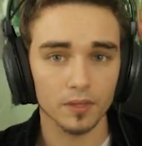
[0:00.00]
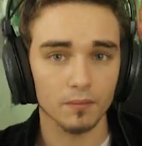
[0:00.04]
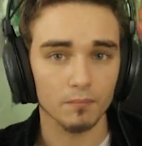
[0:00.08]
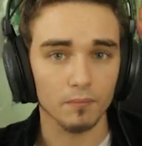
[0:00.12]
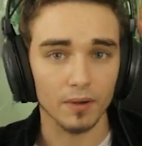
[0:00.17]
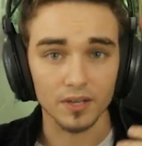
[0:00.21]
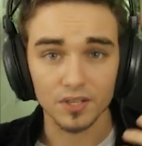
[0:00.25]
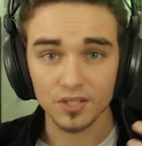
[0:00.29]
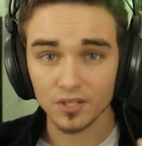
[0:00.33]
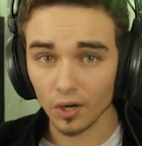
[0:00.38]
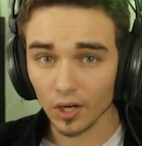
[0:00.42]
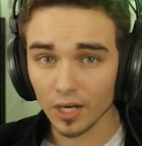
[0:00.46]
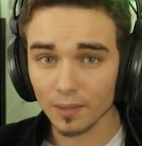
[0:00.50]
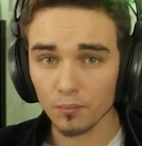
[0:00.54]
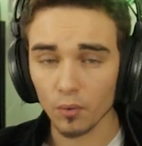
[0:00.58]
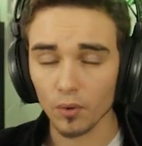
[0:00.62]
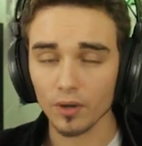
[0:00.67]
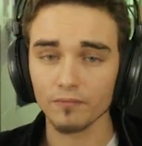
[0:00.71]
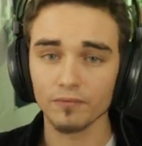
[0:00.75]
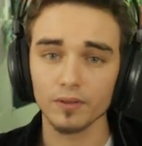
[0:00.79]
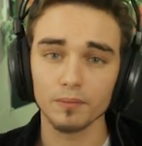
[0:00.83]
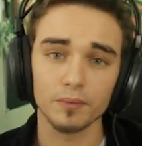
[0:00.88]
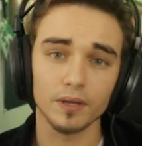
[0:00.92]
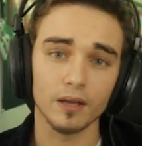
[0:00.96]
My Starting
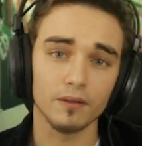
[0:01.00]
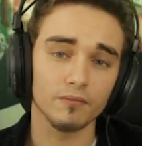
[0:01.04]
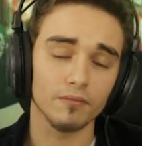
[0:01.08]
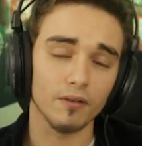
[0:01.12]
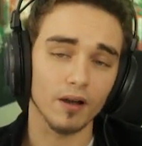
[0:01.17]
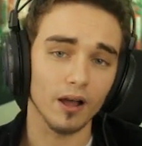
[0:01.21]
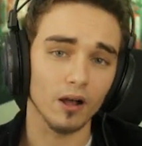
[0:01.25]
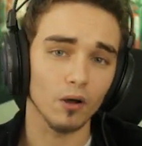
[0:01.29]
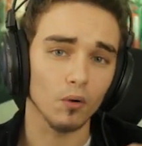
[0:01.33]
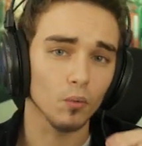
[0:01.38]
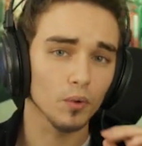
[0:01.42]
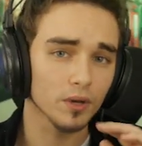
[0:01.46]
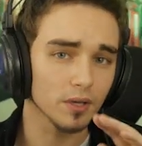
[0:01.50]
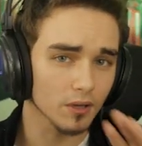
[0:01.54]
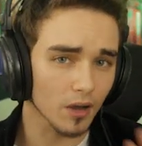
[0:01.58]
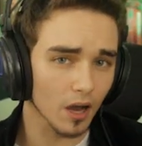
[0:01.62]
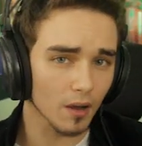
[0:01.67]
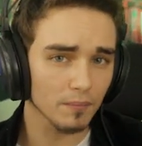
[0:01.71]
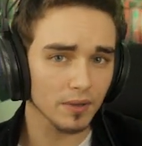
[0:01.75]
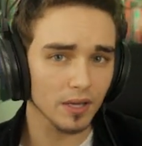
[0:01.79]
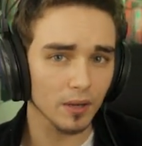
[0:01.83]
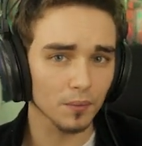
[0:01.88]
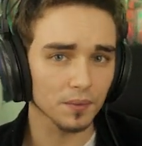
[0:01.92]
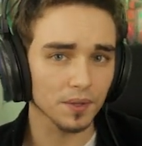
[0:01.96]
Point VPN file would
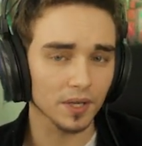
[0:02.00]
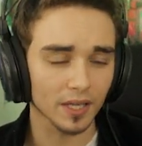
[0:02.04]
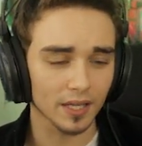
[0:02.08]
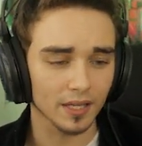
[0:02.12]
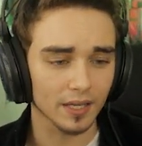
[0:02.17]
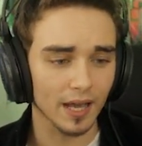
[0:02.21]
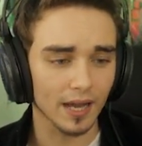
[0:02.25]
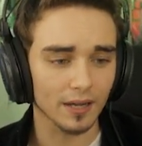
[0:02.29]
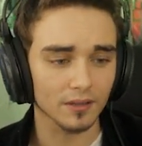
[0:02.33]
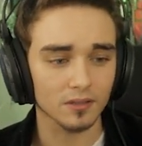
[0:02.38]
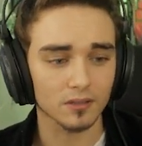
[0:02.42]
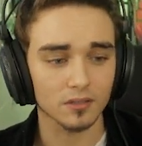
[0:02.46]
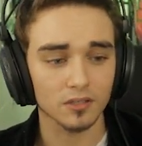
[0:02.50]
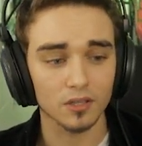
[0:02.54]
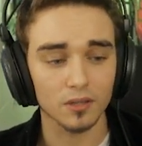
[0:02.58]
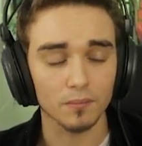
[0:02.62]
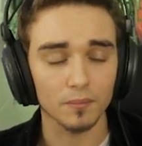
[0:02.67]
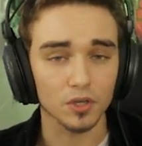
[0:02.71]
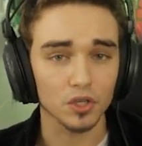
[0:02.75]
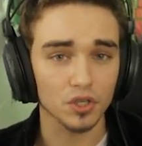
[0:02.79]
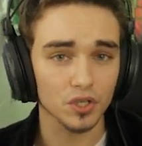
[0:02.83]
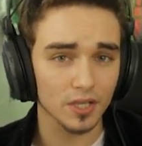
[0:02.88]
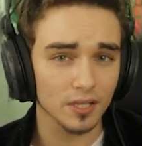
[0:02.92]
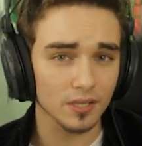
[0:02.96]
not be able to connect to the
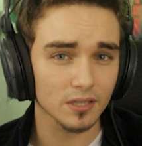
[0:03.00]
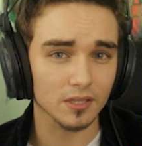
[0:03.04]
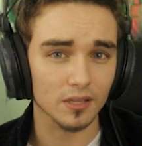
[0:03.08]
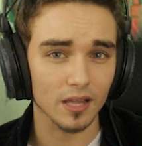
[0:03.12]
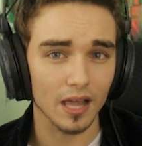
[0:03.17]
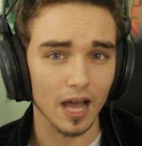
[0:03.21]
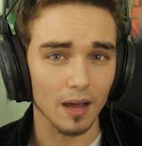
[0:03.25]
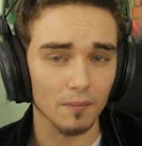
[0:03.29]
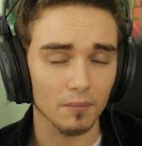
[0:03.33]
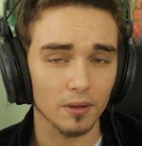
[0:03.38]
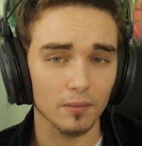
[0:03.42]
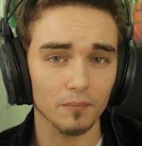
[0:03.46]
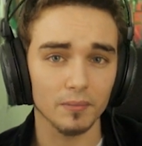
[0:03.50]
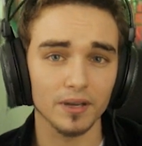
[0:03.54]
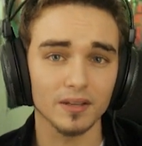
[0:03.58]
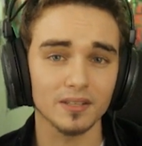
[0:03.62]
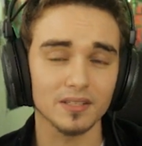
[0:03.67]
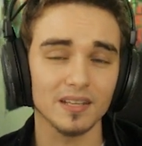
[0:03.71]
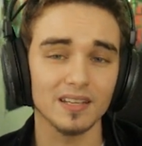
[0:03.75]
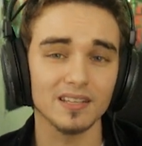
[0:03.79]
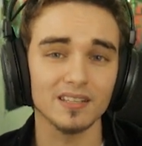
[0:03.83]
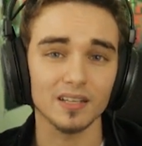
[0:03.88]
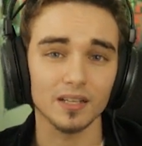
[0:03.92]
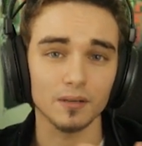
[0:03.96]
Machines lab because
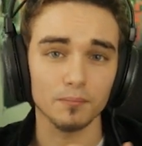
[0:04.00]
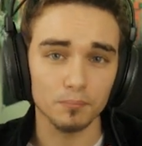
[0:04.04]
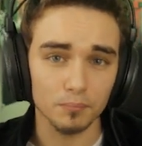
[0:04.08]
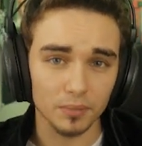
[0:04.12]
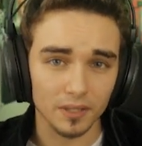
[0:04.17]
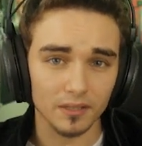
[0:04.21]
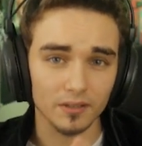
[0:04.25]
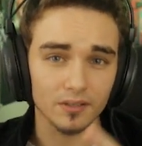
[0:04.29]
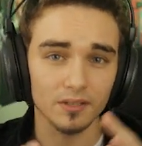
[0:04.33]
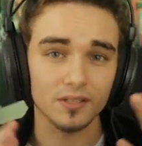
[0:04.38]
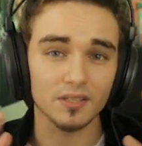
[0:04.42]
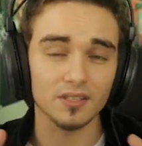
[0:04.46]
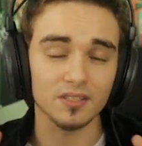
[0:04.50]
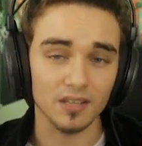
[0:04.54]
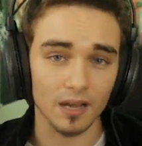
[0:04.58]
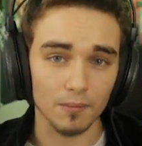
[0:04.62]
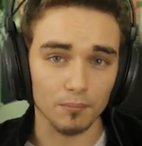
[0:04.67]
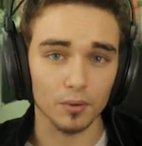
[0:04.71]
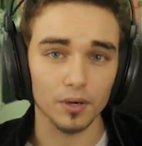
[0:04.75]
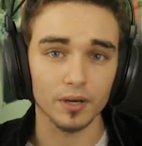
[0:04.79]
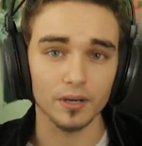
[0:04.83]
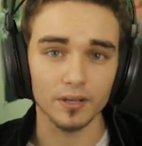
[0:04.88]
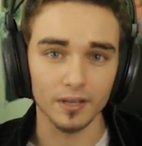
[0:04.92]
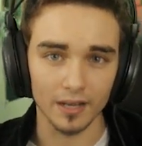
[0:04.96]
it is a completely
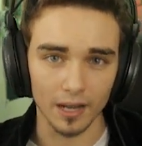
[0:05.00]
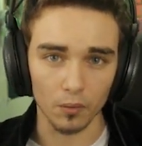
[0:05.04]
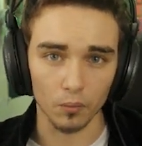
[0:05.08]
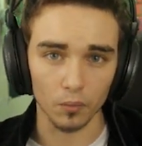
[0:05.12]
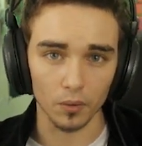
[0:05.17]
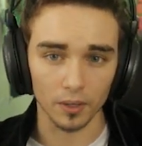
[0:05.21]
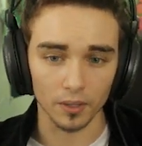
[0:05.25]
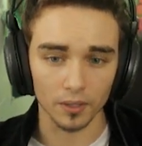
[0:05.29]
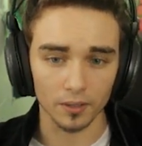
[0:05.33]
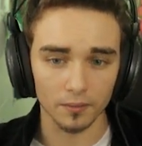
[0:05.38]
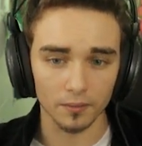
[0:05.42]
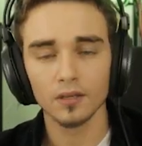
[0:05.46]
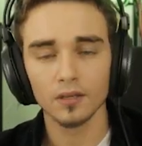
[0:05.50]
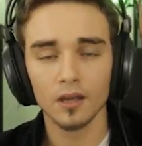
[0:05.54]
separate network.